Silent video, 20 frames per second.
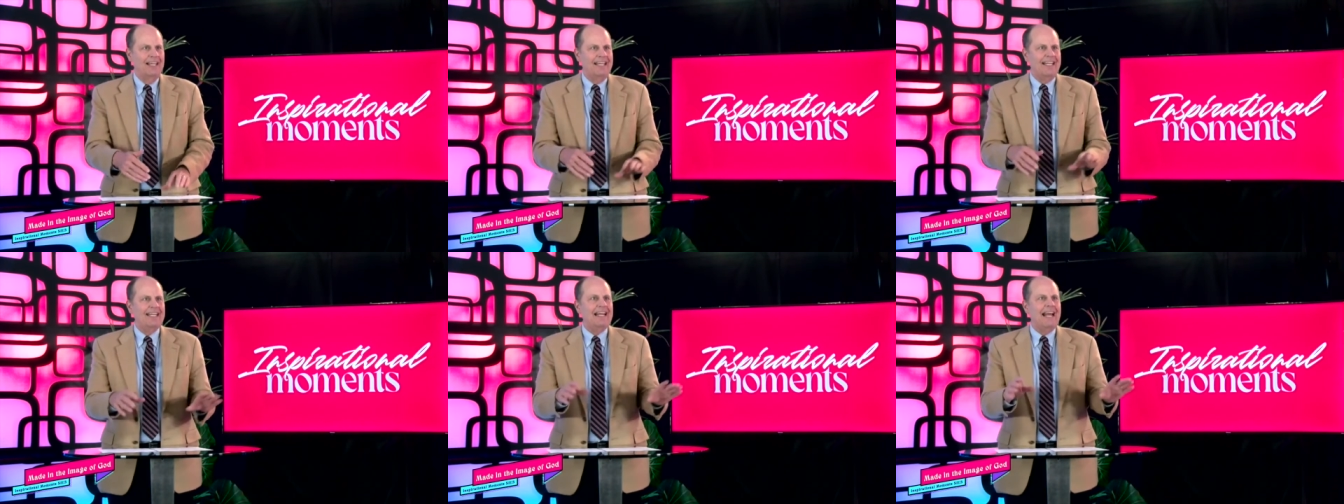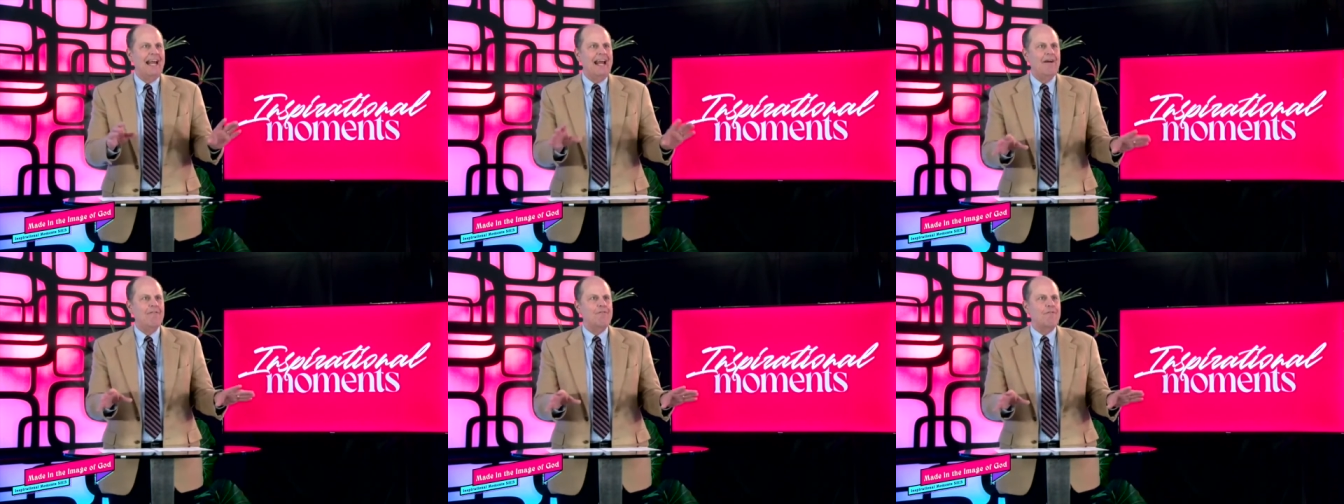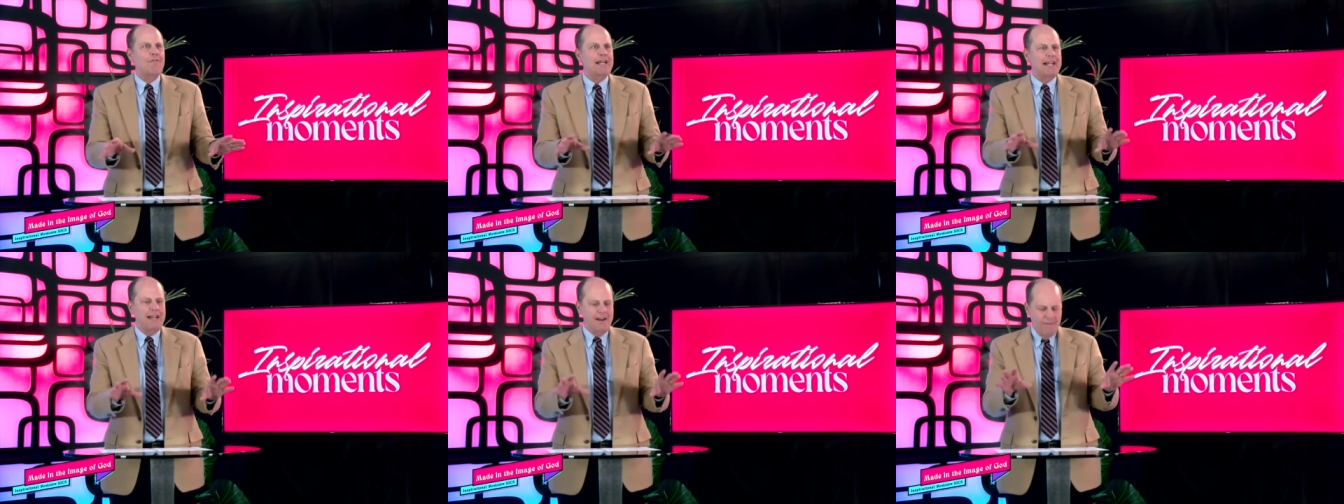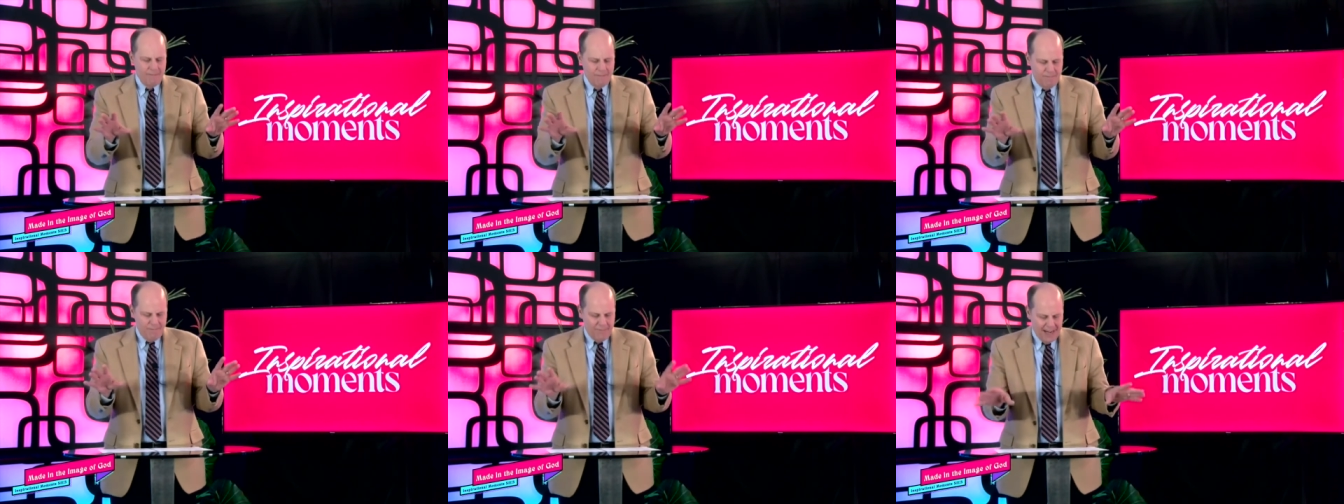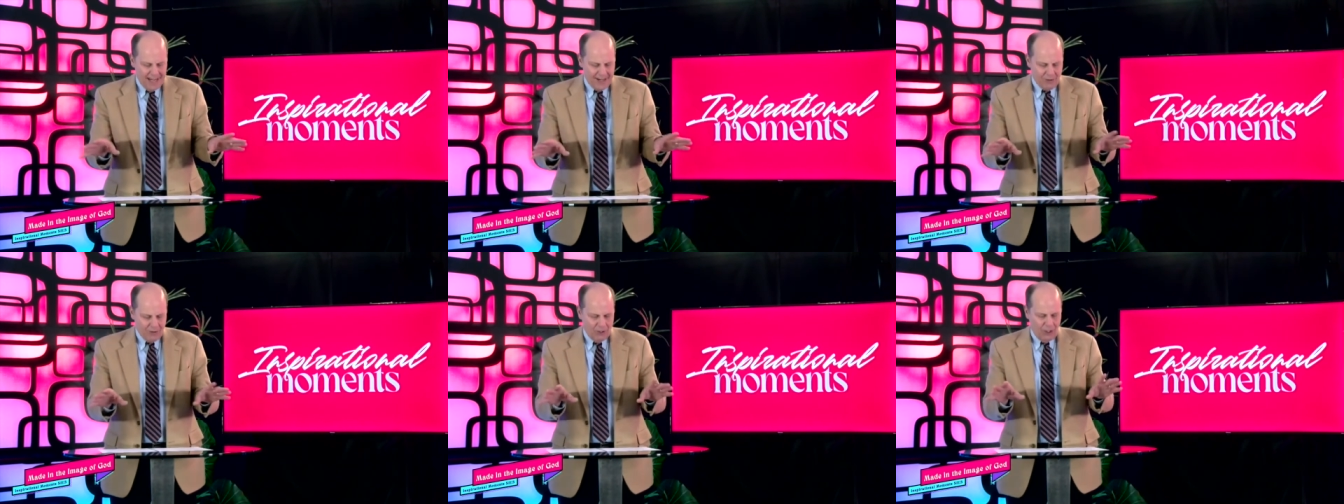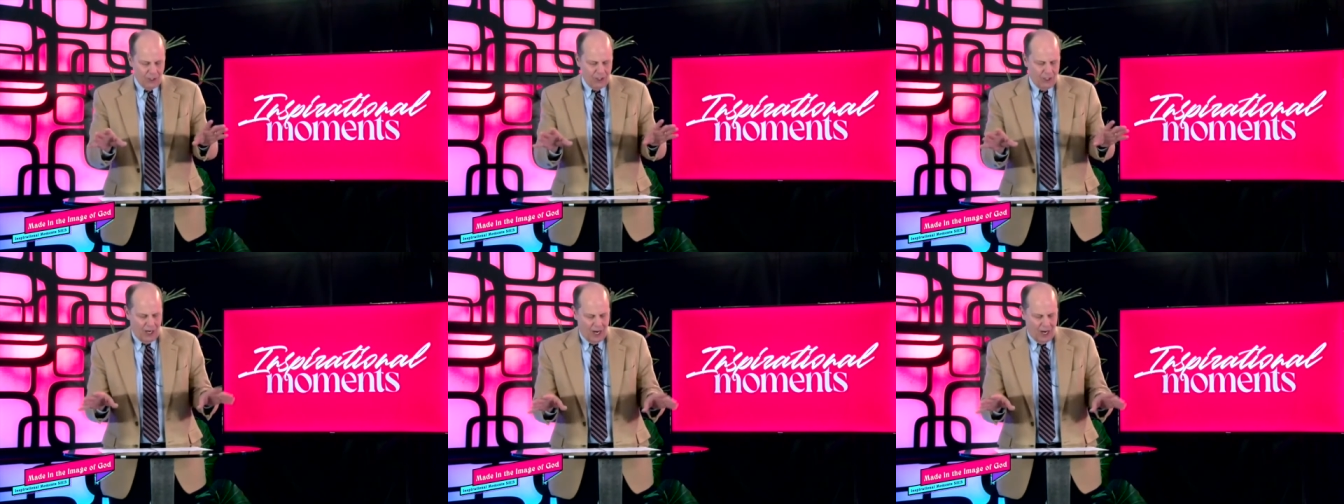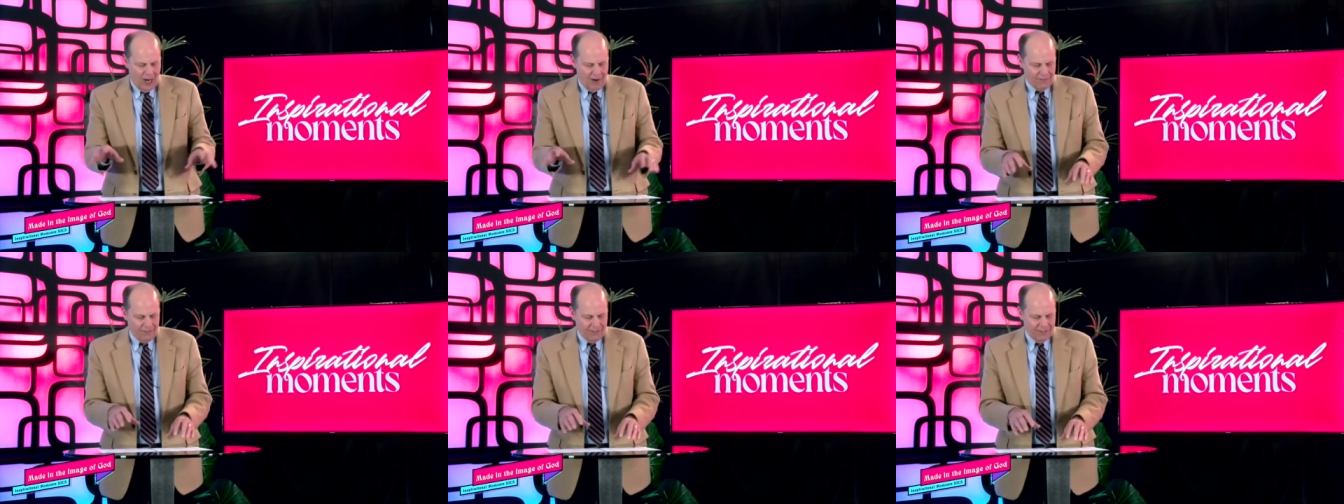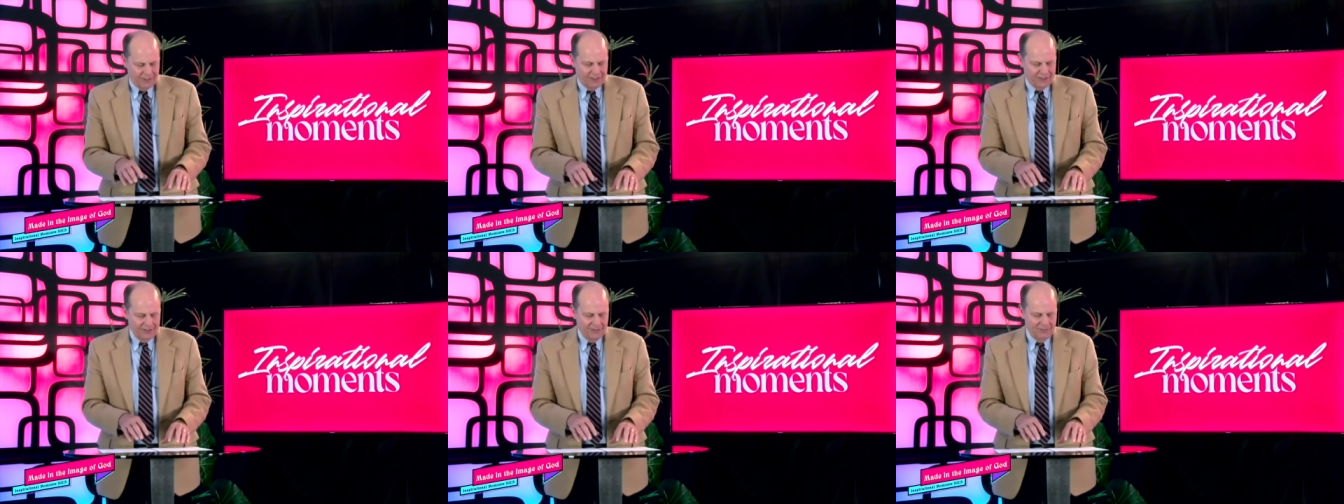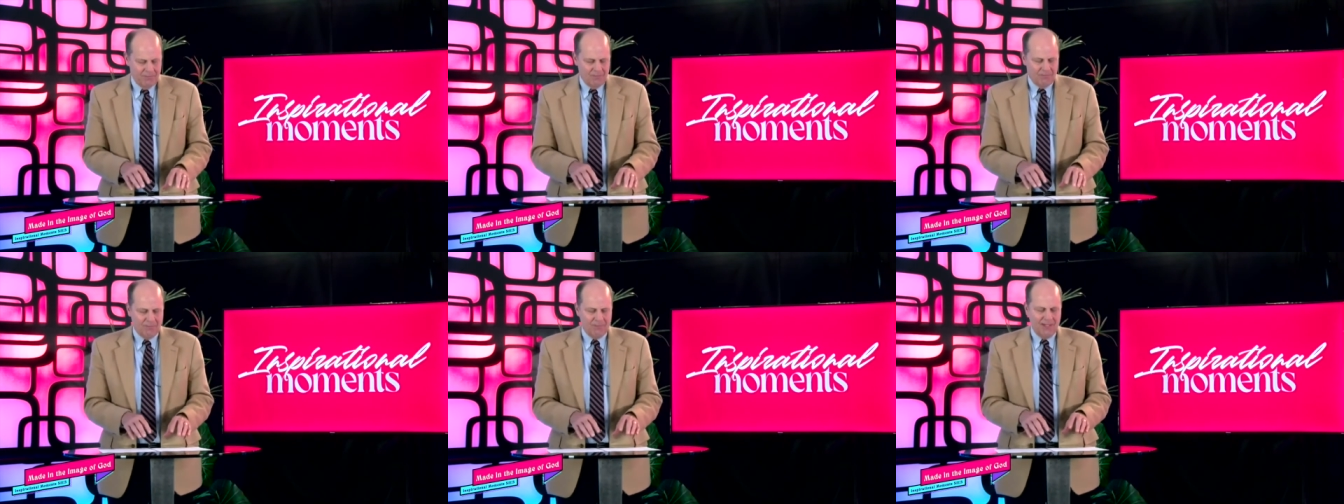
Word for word: in every federal office?